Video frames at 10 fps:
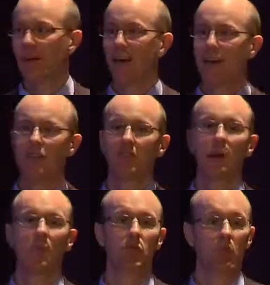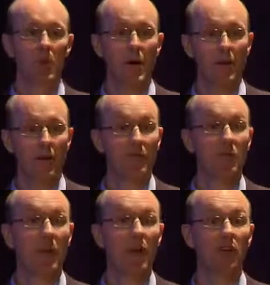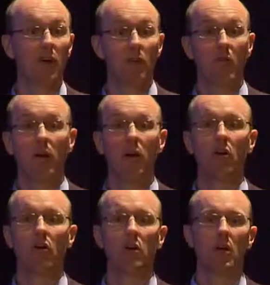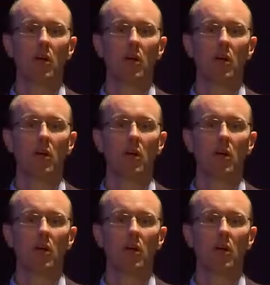at times when we might have information overload,